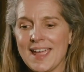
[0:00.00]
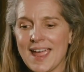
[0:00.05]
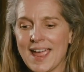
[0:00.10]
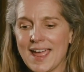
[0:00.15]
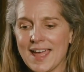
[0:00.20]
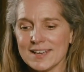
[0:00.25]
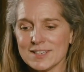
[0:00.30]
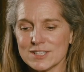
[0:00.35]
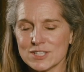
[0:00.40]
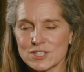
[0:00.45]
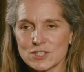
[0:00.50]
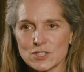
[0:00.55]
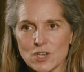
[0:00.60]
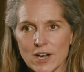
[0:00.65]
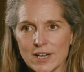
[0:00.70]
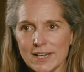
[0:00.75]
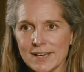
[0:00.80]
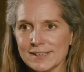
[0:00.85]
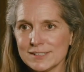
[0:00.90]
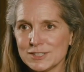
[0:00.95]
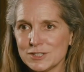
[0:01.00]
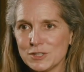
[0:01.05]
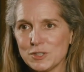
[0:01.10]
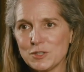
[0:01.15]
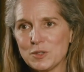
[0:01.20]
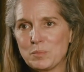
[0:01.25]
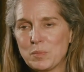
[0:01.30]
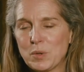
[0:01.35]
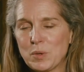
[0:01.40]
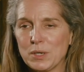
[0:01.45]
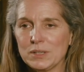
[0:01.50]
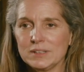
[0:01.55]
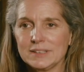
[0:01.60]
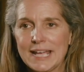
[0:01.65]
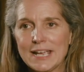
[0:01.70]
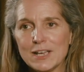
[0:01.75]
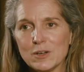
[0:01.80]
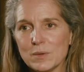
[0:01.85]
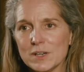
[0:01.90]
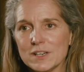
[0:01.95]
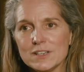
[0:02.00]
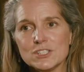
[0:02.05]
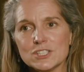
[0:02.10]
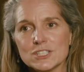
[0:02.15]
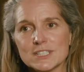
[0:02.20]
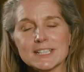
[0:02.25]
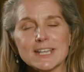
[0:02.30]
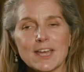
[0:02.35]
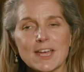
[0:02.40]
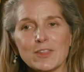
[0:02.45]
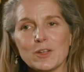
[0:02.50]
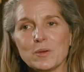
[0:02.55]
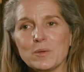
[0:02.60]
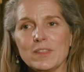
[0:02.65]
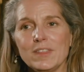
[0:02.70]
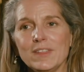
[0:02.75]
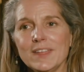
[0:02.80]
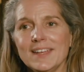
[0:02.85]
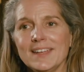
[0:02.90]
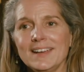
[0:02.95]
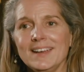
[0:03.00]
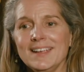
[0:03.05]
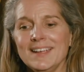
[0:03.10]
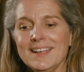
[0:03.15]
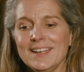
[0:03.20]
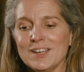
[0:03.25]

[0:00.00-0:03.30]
and starting to put language together with it.